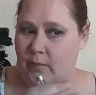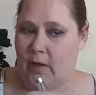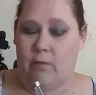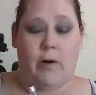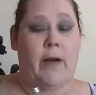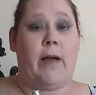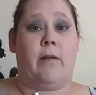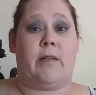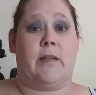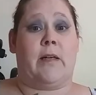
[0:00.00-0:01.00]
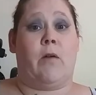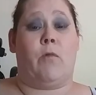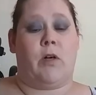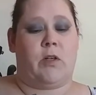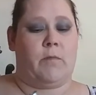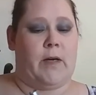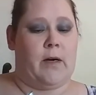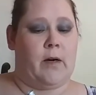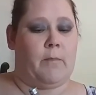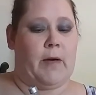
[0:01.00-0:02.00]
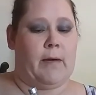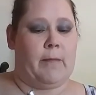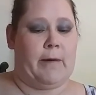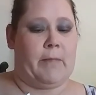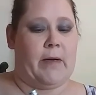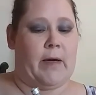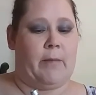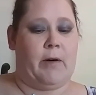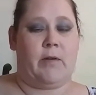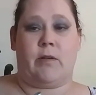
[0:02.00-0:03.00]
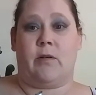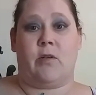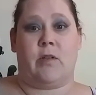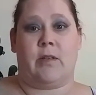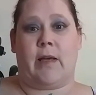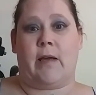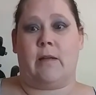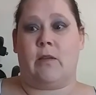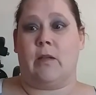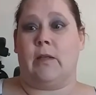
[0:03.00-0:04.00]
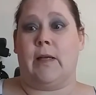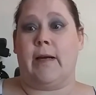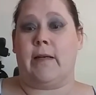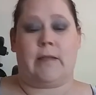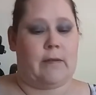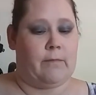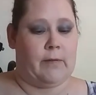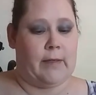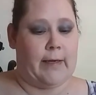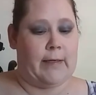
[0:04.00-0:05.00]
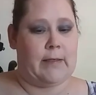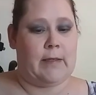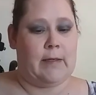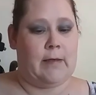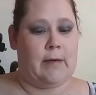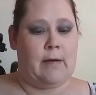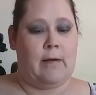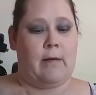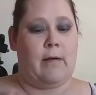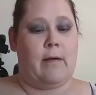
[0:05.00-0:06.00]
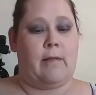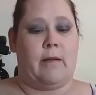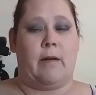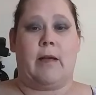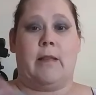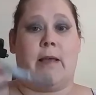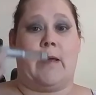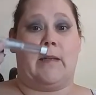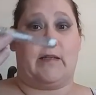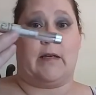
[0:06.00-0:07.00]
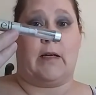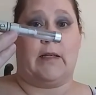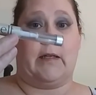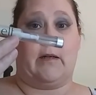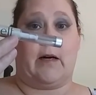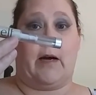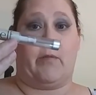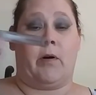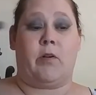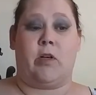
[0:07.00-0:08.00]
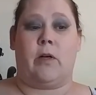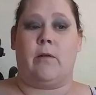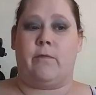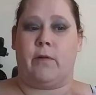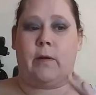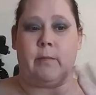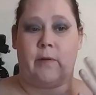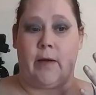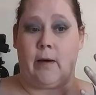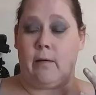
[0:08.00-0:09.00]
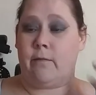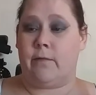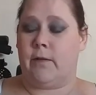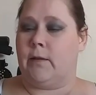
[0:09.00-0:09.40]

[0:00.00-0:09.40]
And right now, since I washed my hair, my, my eyebrows are just like the lightest of light. There again, that is the clear eyebrow gel from e.l.f.